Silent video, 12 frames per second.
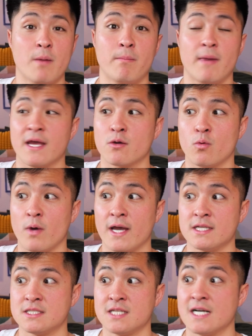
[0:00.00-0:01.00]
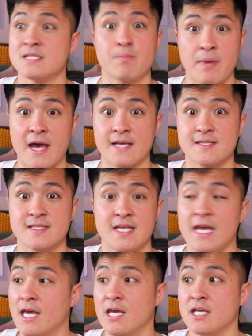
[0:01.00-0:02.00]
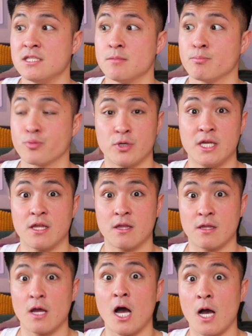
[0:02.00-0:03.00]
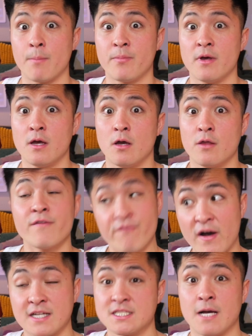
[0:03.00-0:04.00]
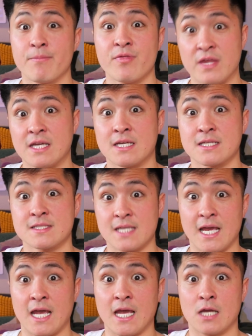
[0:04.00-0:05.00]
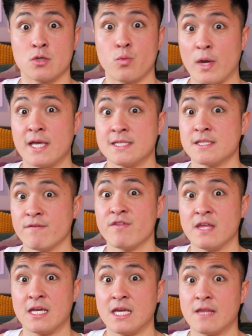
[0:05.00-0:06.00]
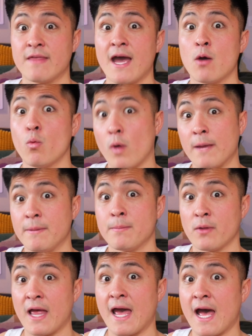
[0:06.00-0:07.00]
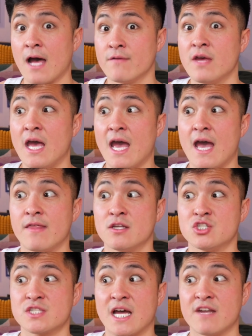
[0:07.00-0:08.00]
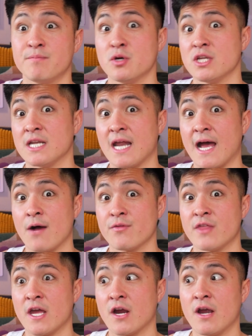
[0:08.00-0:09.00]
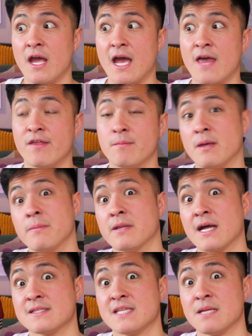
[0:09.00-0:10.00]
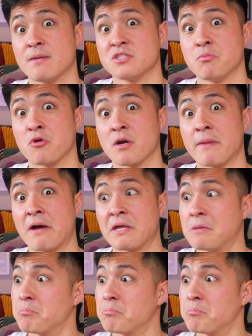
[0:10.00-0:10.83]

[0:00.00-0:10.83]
Mike White does best is bring up up things and ways of thinking that white people have, and then just kind of putting it out there and then maybe not saying much more about it.